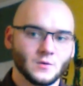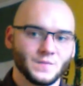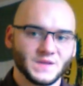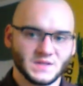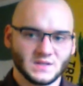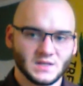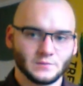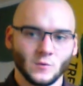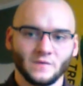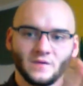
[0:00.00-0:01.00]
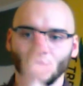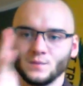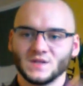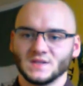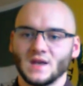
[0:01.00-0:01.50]
this is this morpheme,
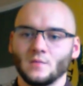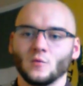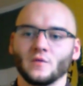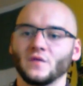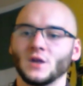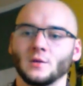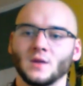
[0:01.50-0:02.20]
this is that morpheme,